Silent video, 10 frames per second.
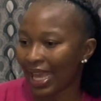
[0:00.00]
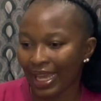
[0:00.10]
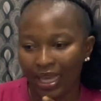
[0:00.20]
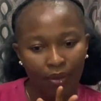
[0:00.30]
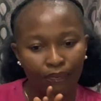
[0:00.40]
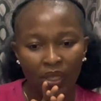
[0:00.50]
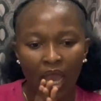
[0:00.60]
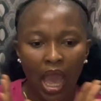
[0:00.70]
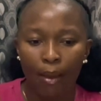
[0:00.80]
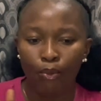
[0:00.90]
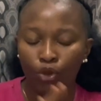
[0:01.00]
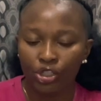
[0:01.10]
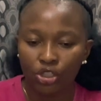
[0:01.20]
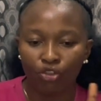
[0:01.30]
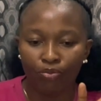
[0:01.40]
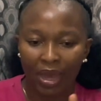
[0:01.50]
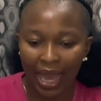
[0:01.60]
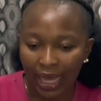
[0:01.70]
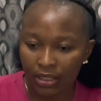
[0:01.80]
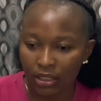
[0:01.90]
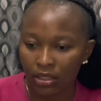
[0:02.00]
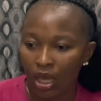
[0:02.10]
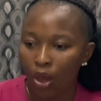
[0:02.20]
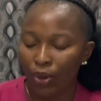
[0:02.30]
Like, I'm washing it off my hands.